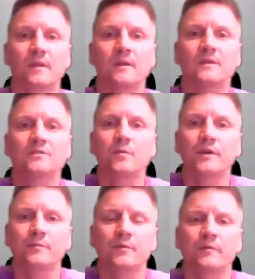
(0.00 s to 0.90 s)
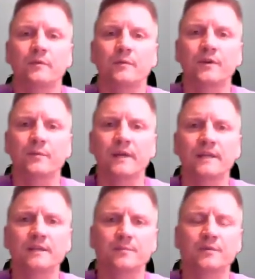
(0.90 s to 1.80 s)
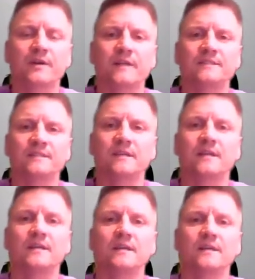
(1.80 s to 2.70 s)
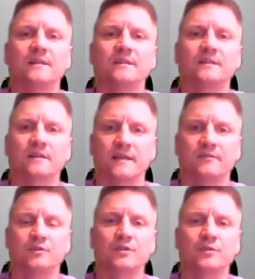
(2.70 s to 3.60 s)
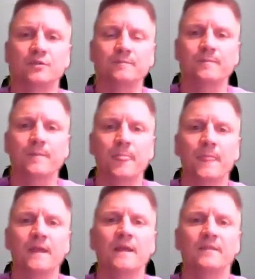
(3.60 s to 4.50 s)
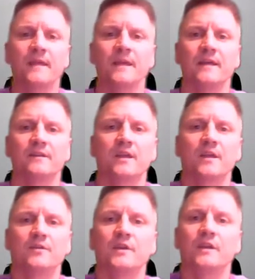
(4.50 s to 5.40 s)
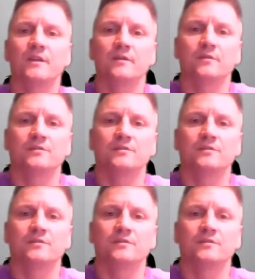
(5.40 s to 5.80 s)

So when you're ready to progress to level 2, then you're going to use